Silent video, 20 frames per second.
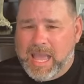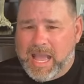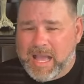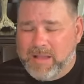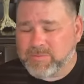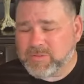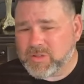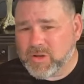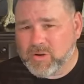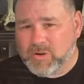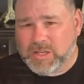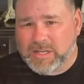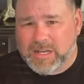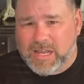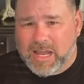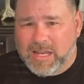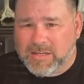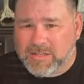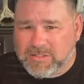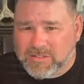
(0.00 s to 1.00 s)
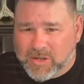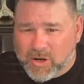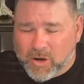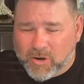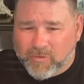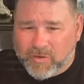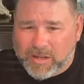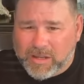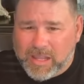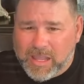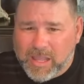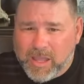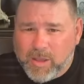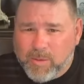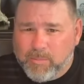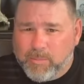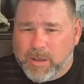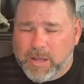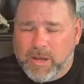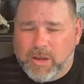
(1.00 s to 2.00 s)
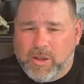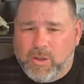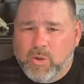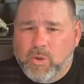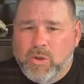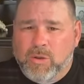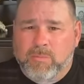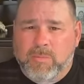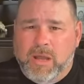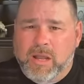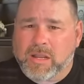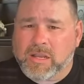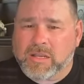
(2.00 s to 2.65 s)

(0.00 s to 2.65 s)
I'm certainly not deserving. But who among